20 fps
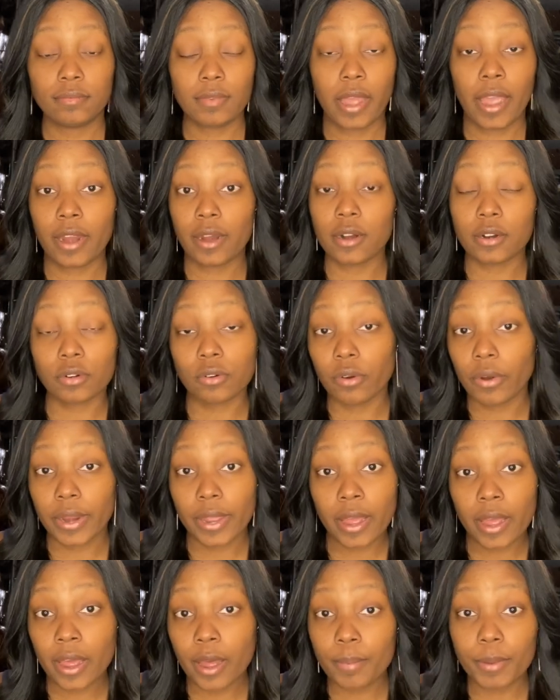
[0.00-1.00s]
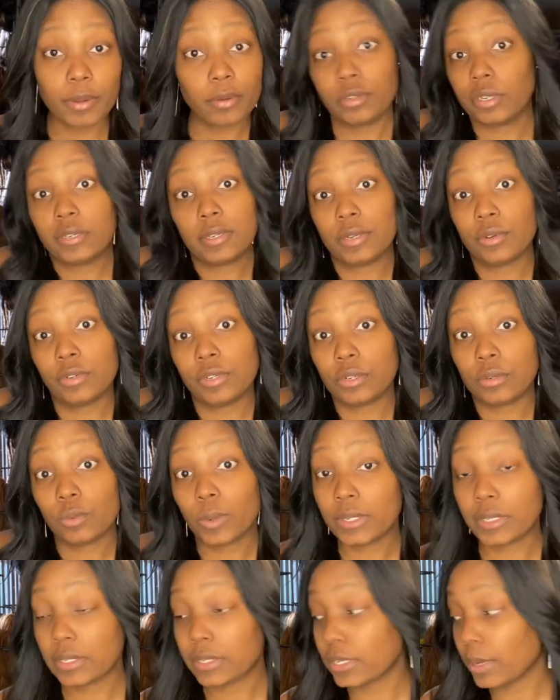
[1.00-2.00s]
heard growing up. It just
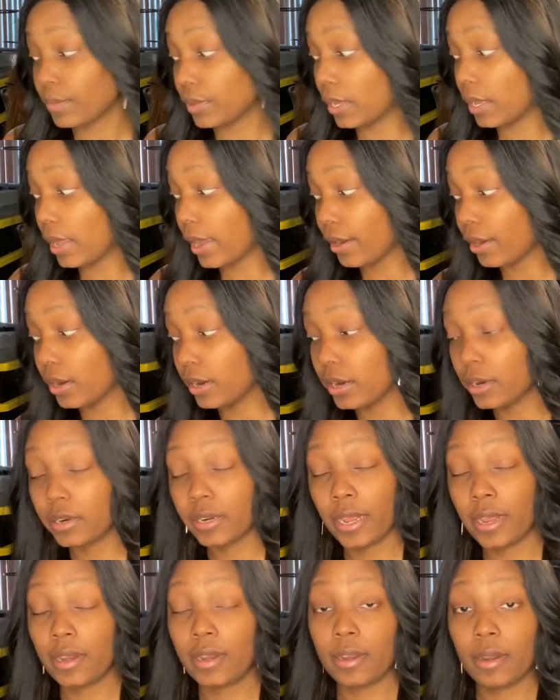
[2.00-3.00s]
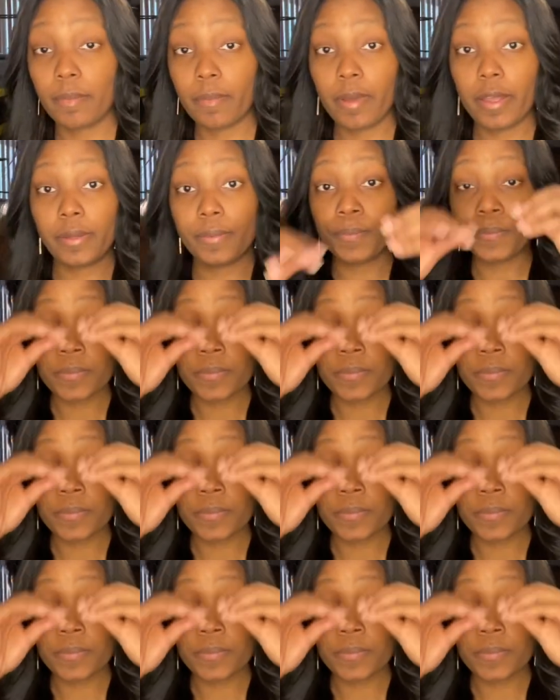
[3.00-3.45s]
wasn't something I heard. And I